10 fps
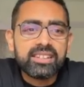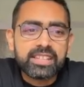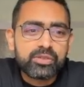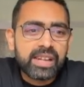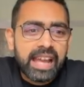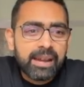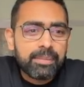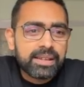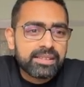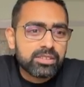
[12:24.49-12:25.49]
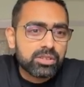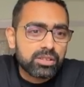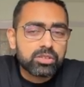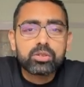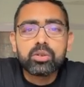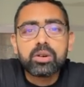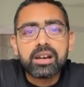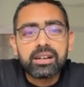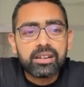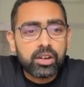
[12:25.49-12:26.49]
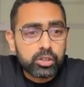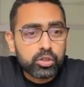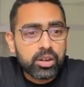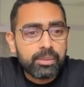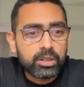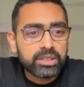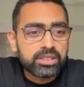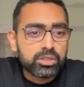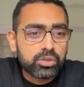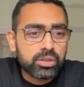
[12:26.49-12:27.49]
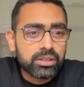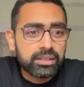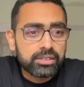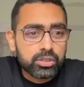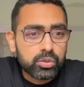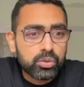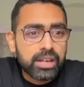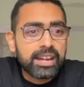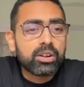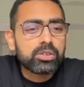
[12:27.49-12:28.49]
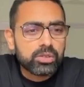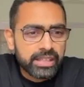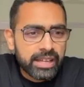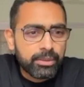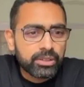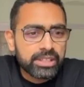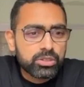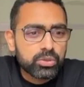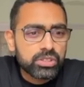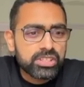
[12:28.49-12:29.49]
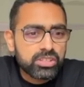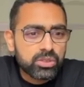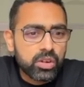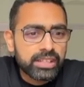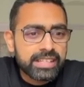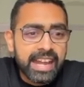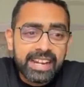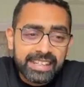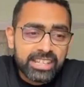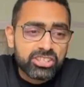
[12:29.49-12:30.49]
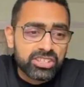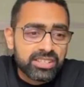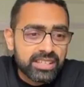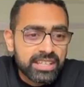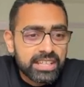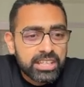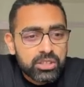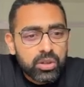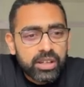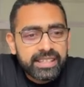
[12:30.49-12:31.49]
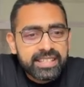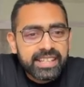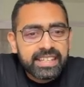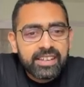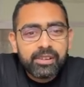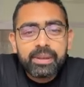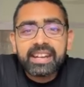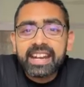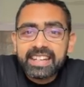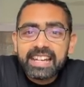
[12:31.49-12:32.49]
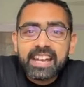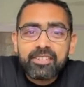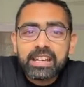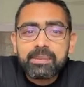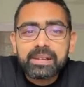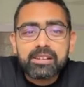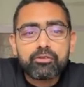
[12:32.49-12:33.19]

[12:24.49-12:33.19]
This will help us. So also about the school, and also about the students, so all this, and teachers. So all this data will be readily available